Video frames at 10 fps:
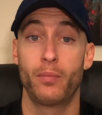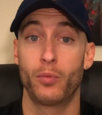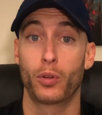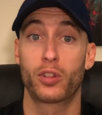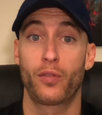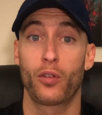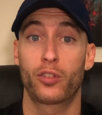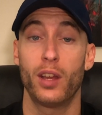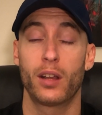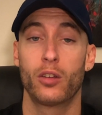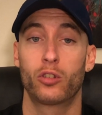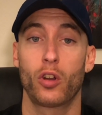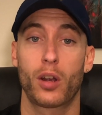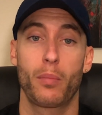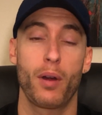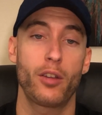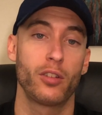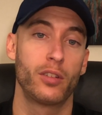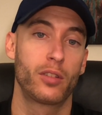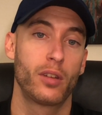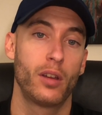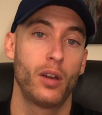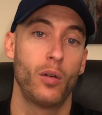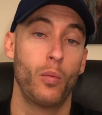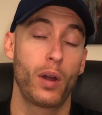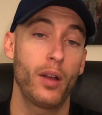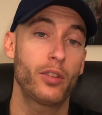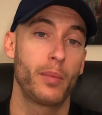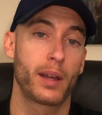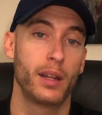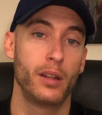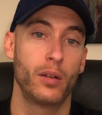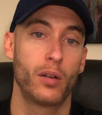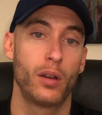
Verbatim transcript: what's the first thing? Start compressions. What else am I gonna do?